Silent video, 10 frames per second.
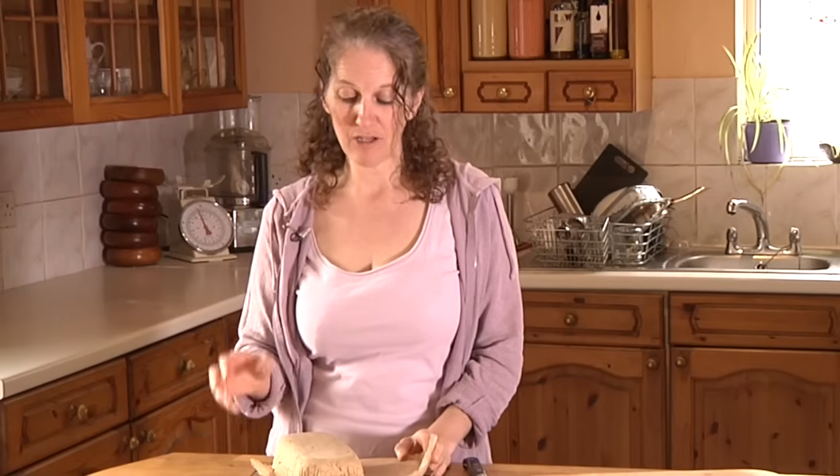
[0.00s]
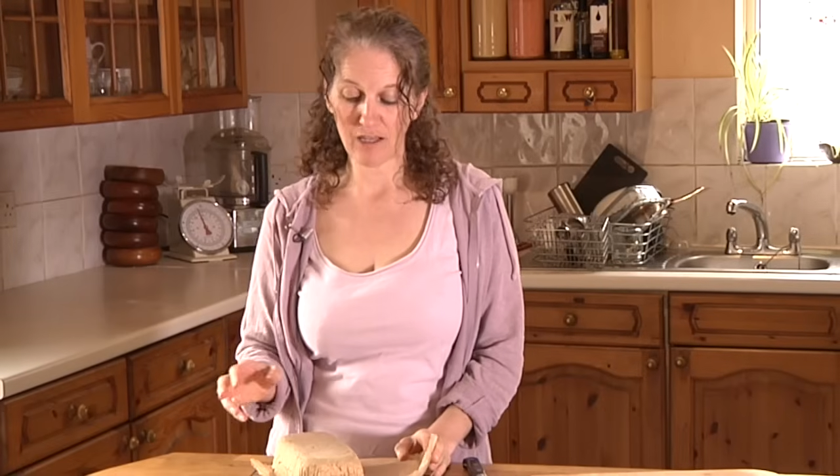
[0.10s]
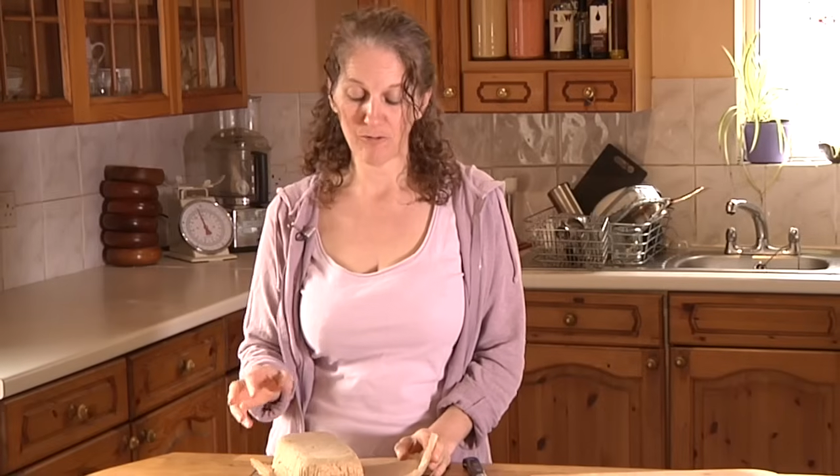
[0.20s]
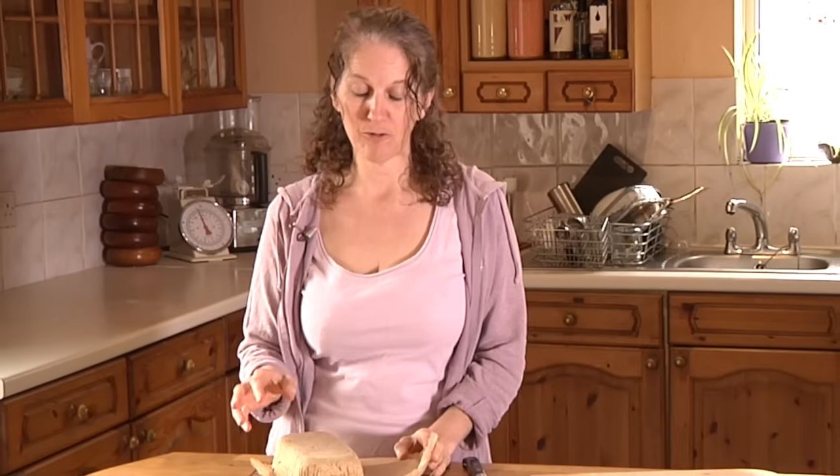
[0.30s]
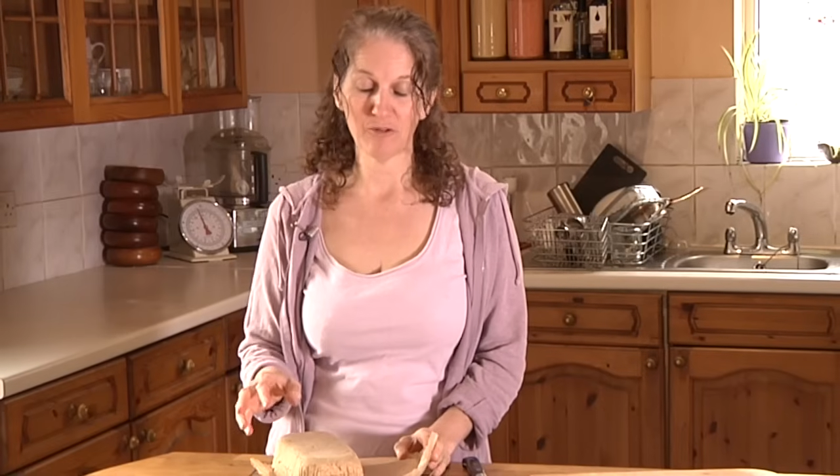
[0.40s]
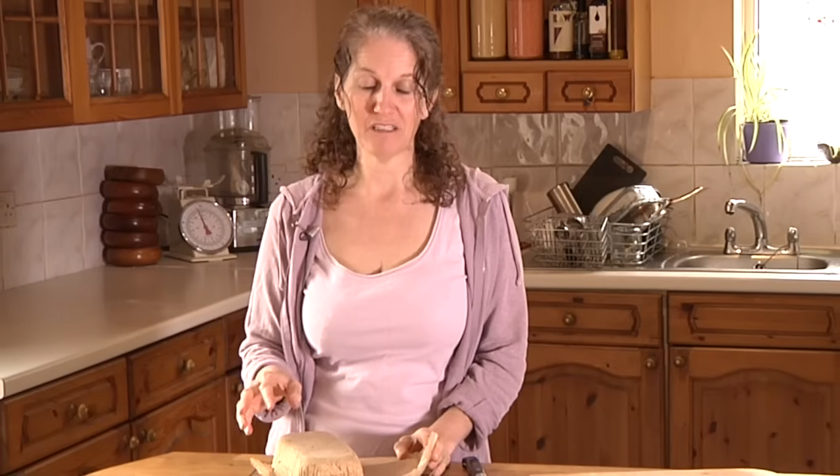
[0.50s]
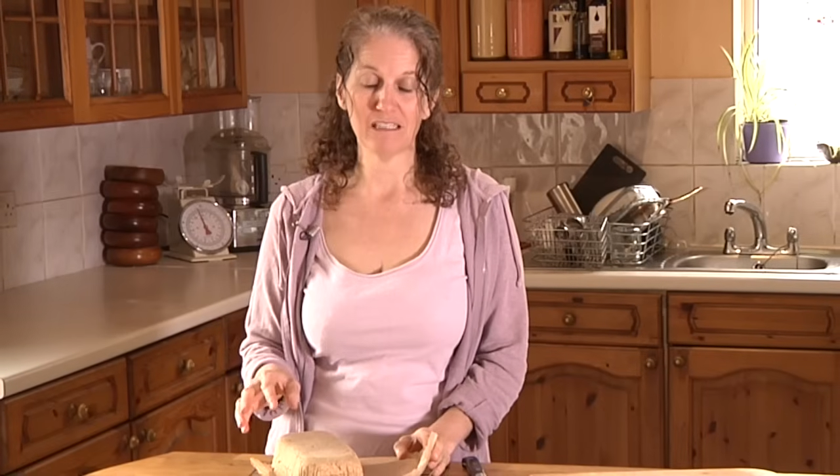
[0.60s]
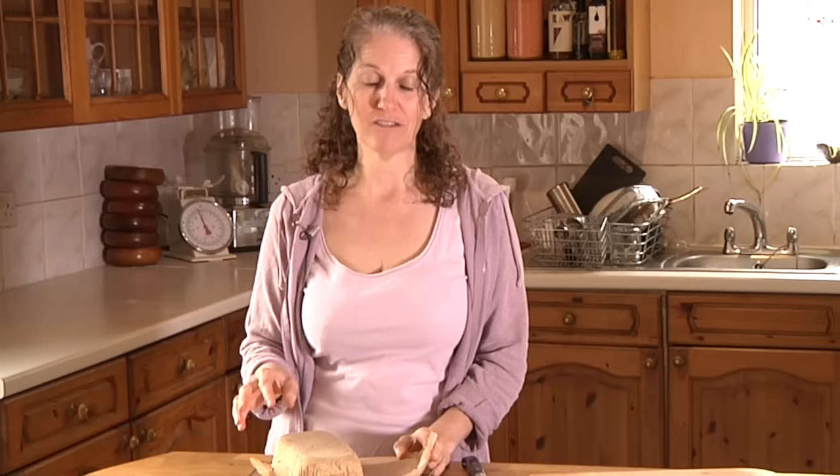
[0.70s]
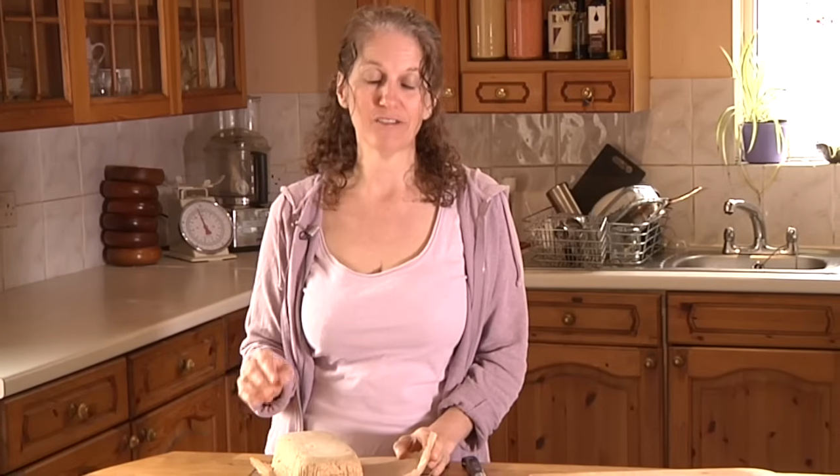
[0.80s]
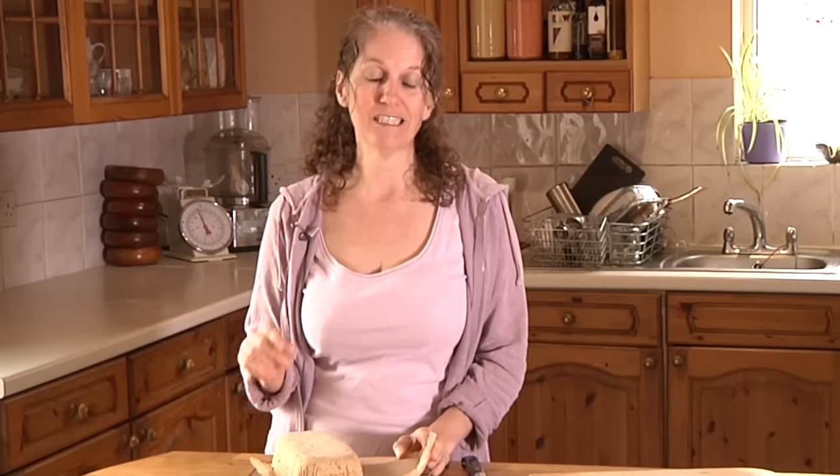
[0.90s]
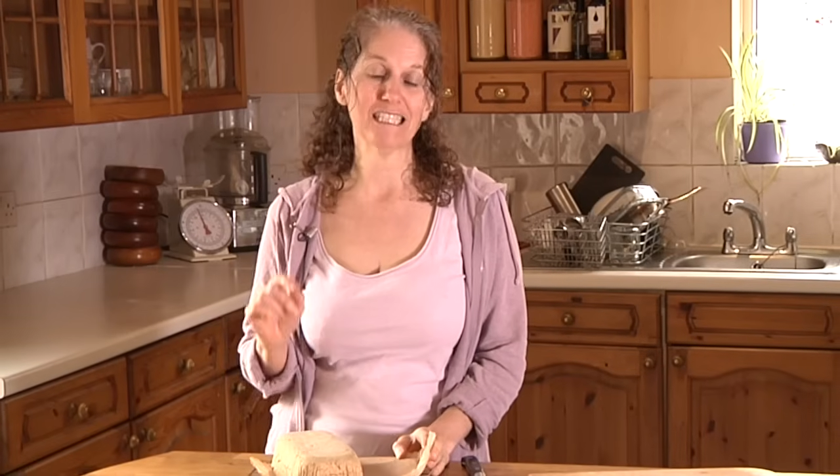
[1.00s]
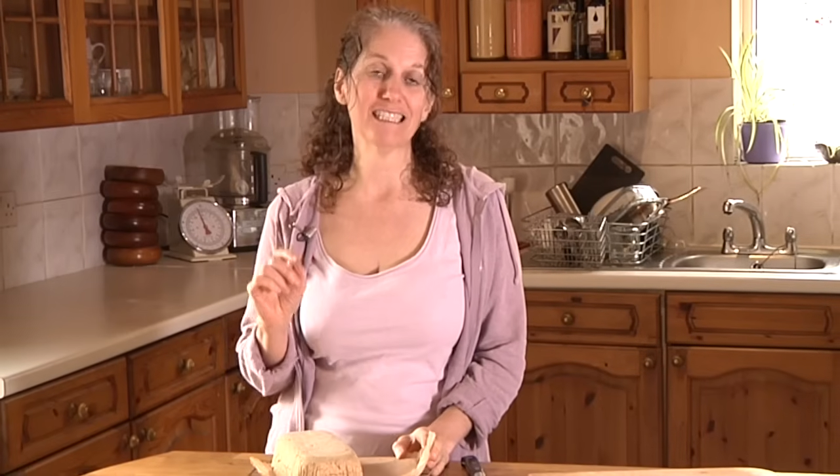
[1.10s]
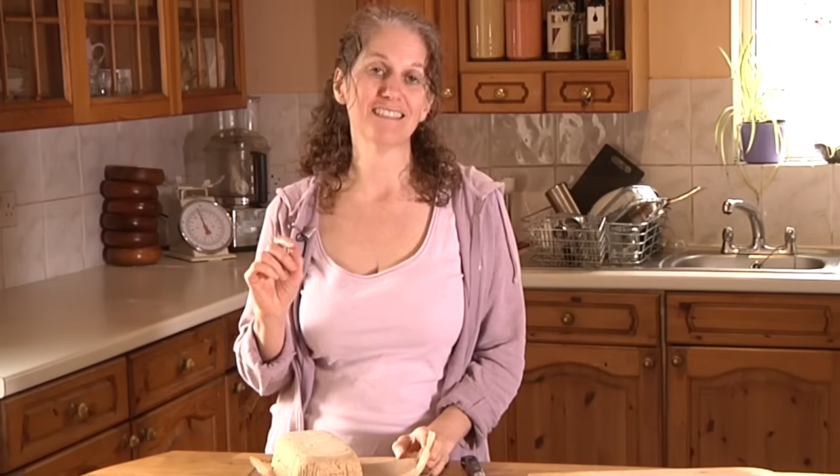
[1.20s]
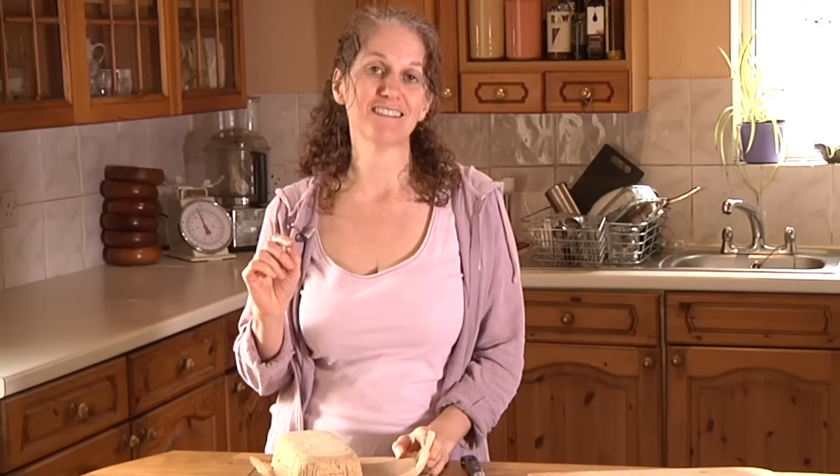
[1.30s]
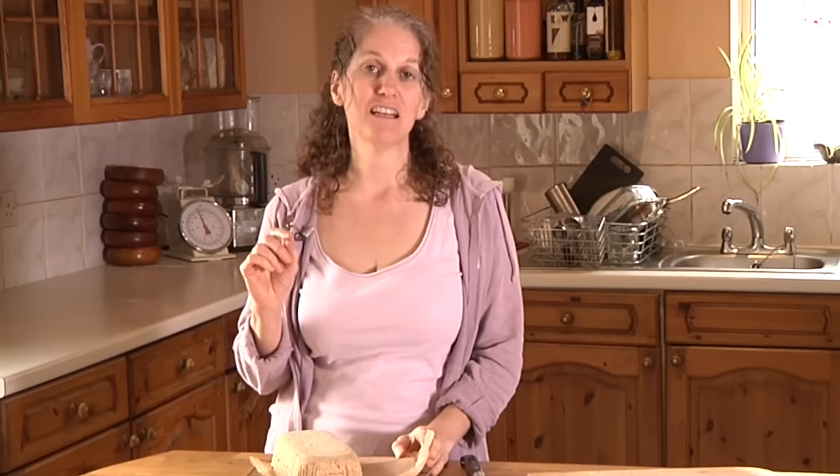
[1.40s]
have all the
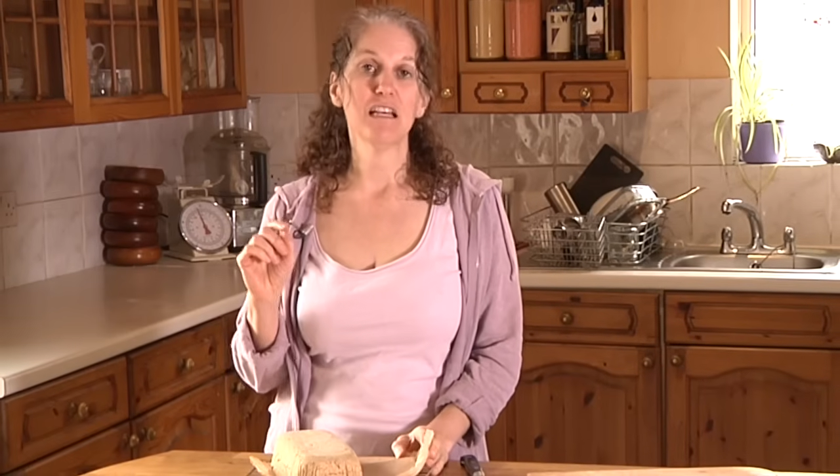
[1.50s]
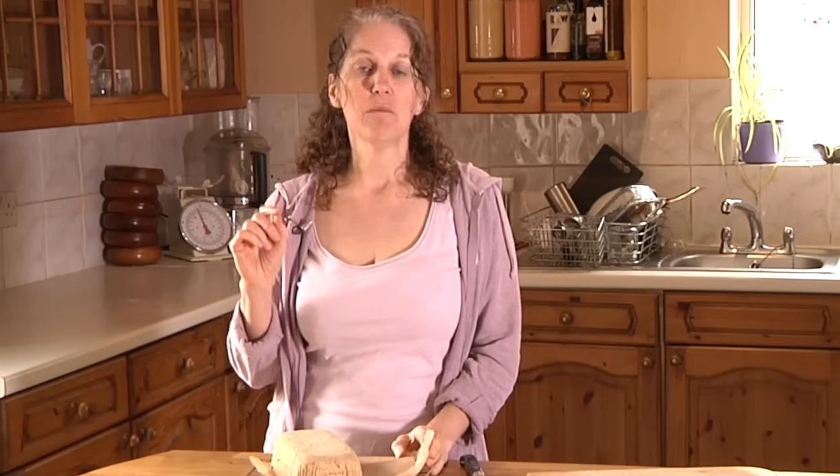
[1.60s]
ingredients,